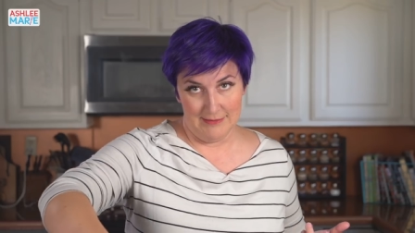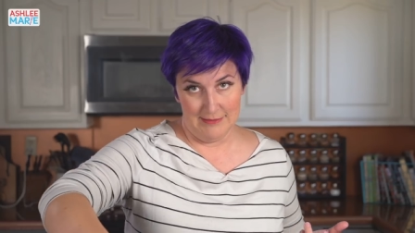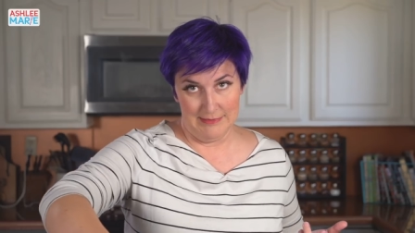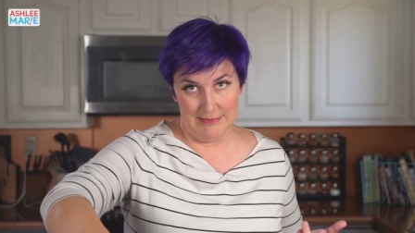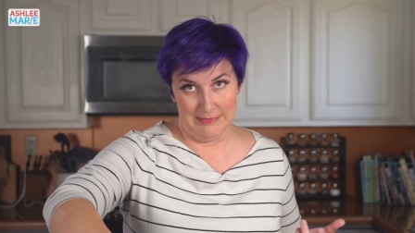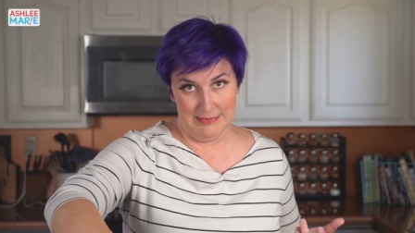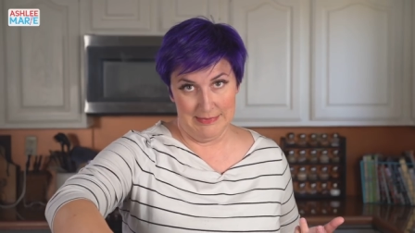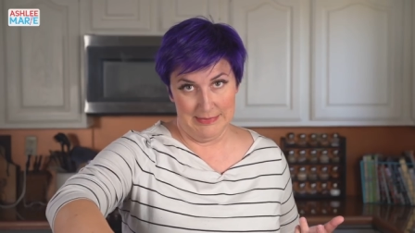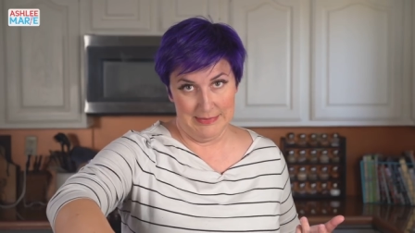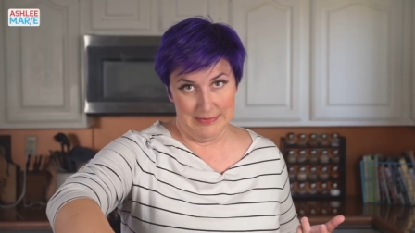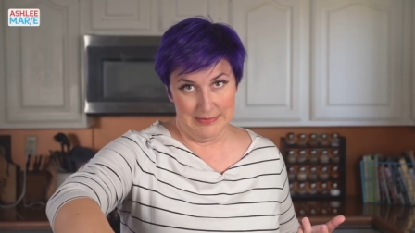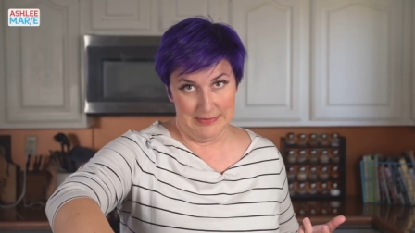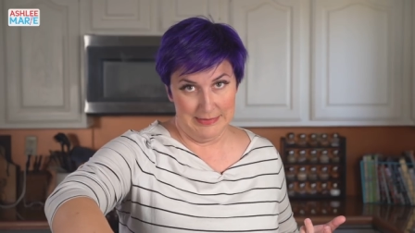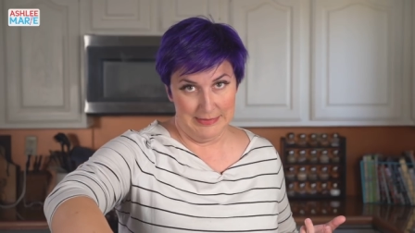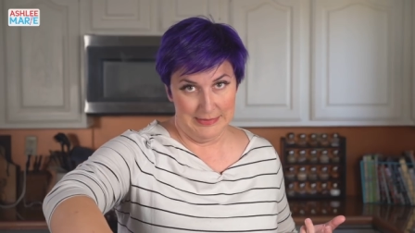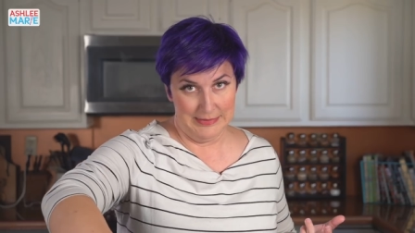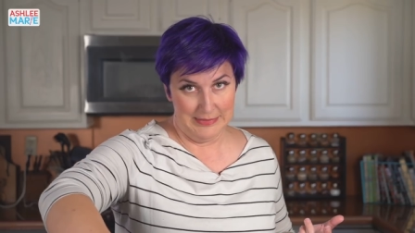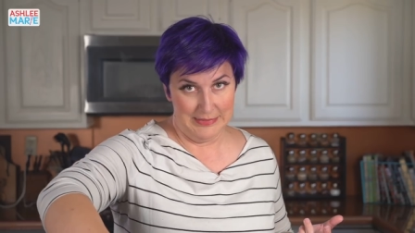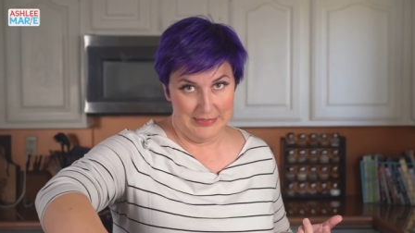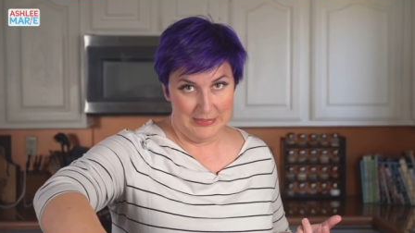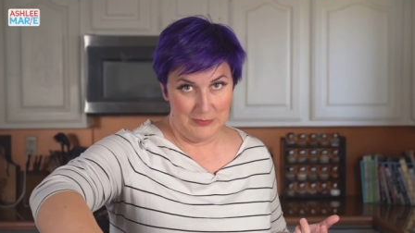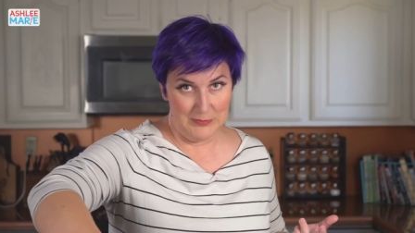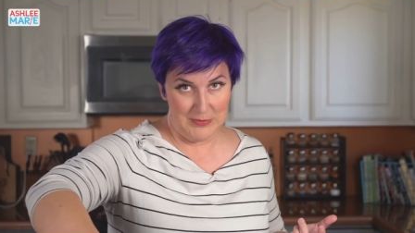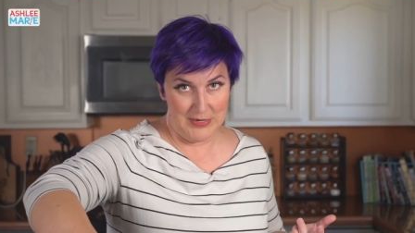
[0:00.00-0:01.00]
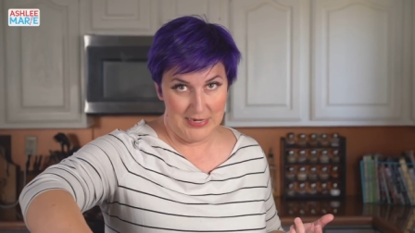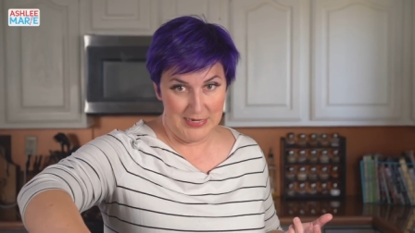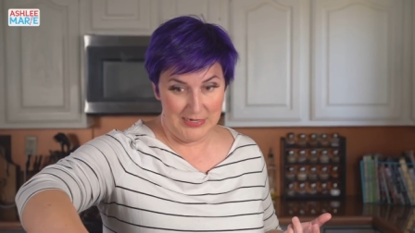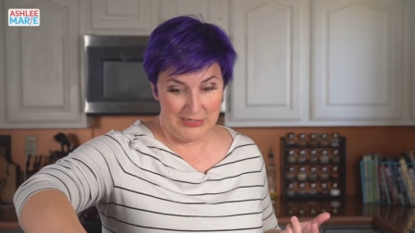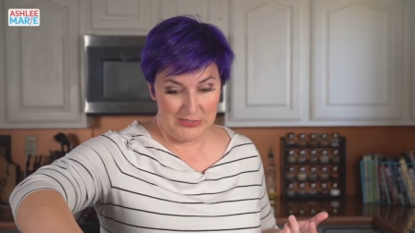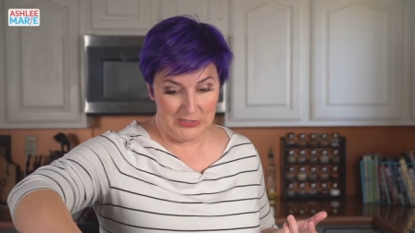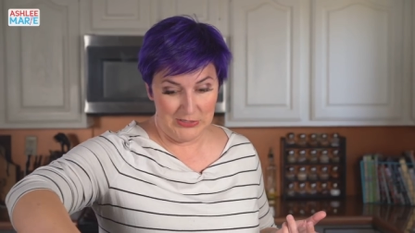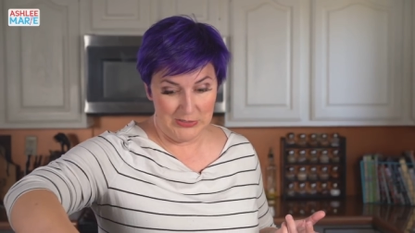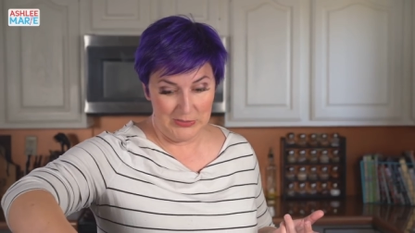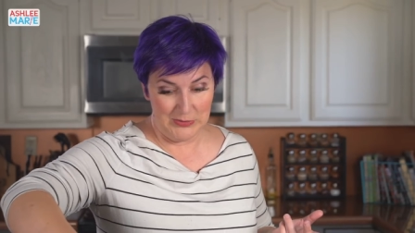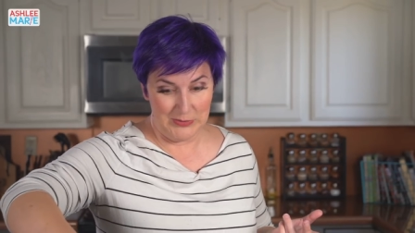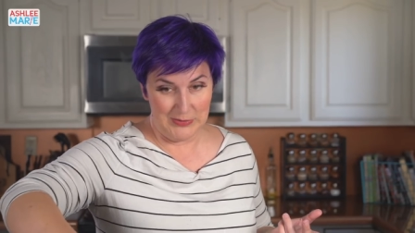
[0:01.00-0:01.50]
ooh,
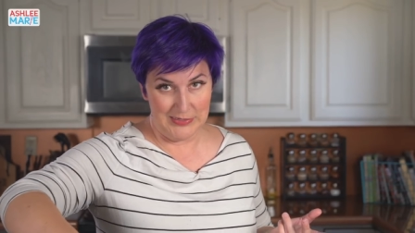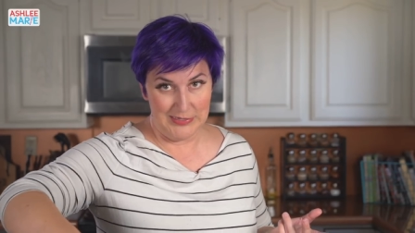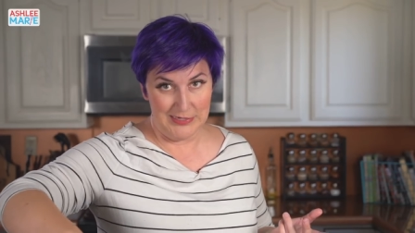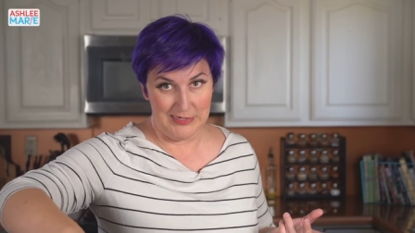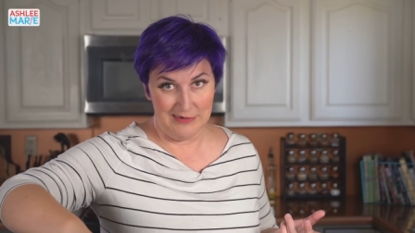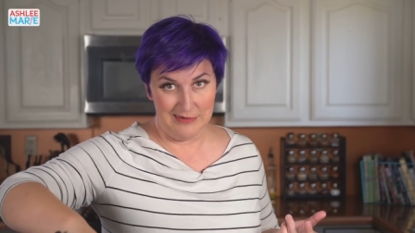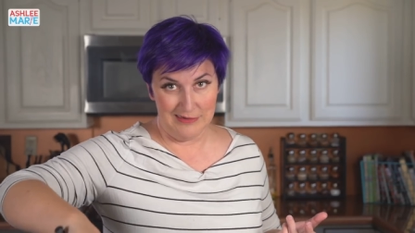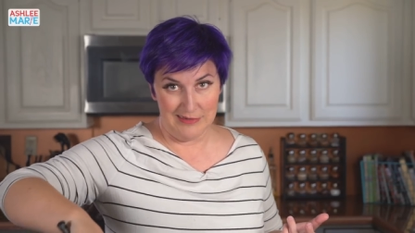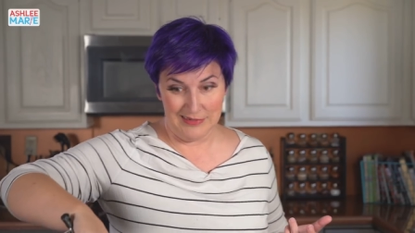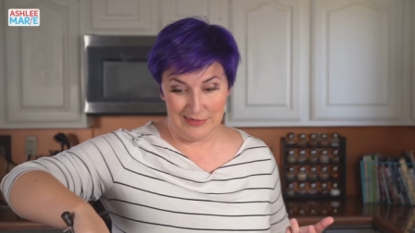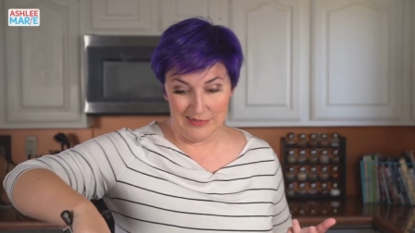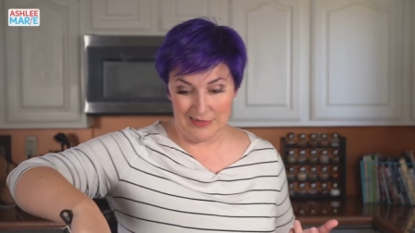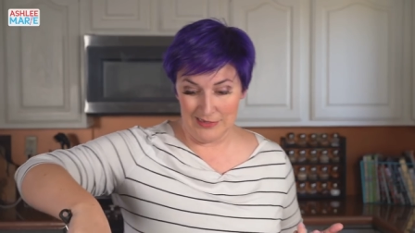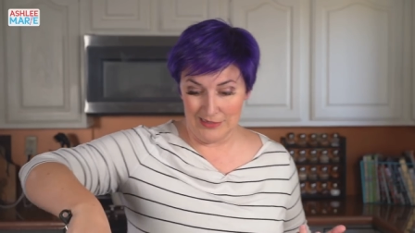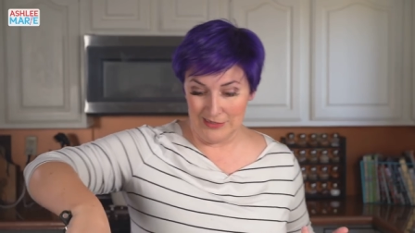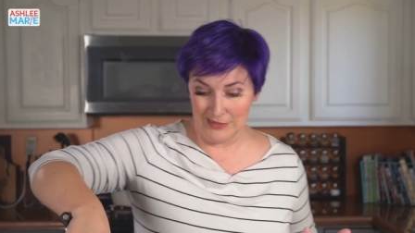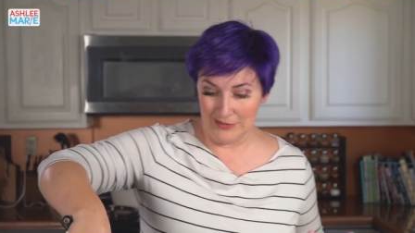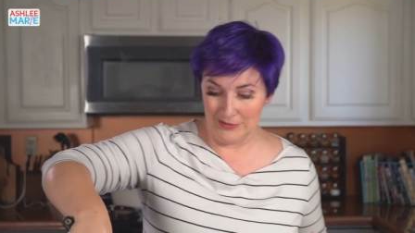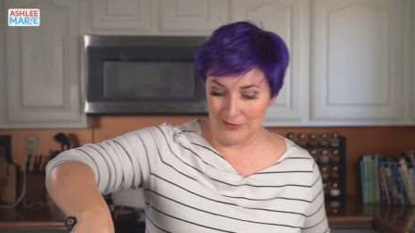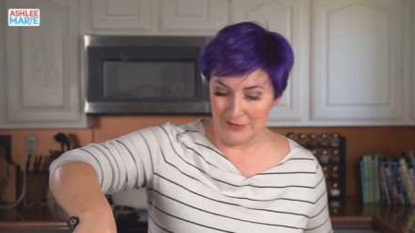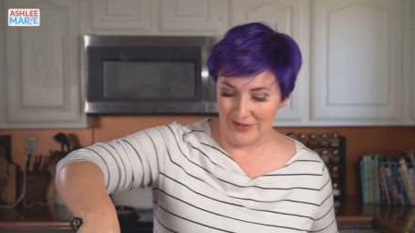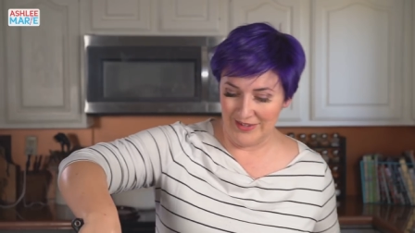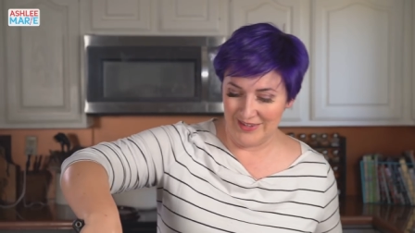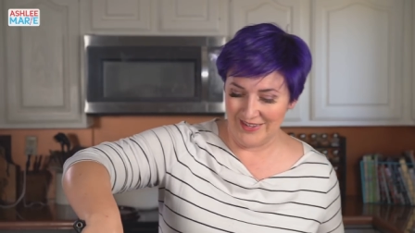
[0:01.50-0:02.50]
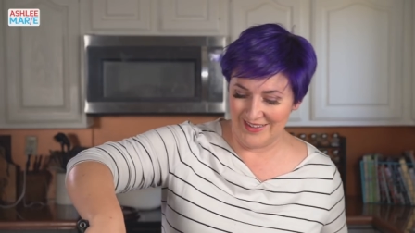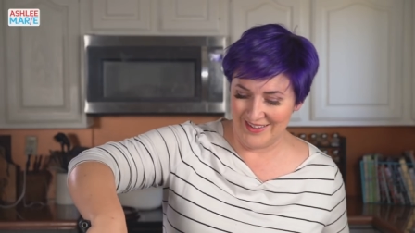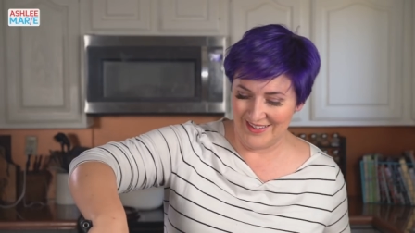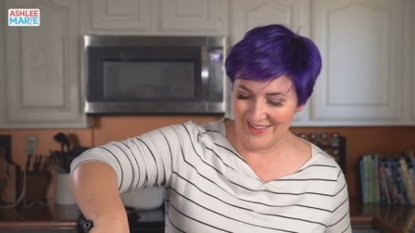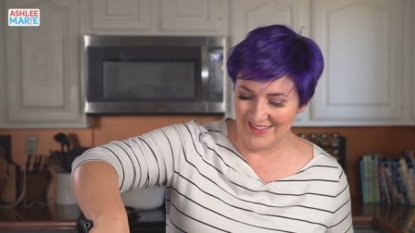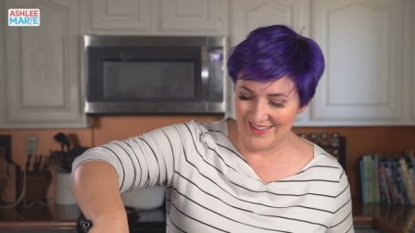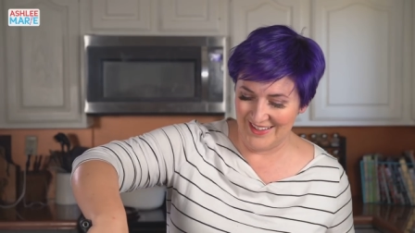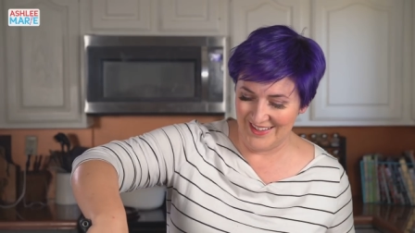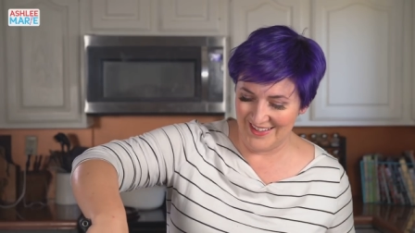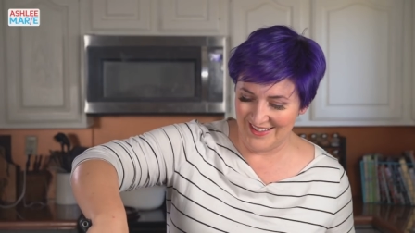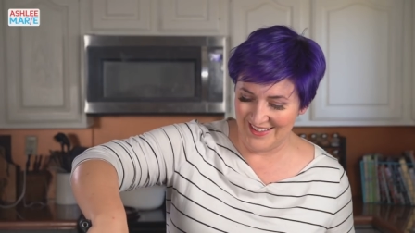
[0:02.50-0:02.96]
22 years ago.